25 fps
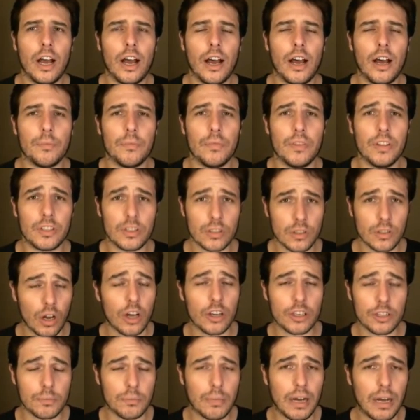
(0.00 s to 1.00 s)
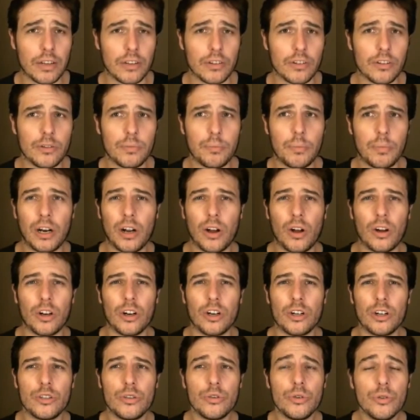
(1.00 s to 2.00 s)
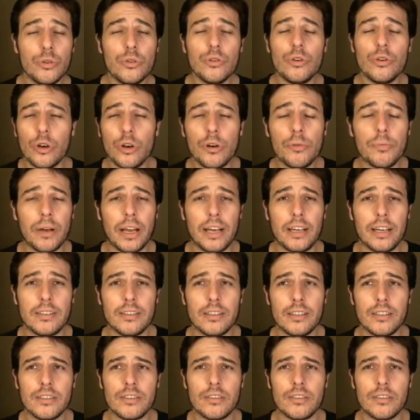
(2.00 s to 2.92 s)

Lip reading: this last month, but on a 2-year basis.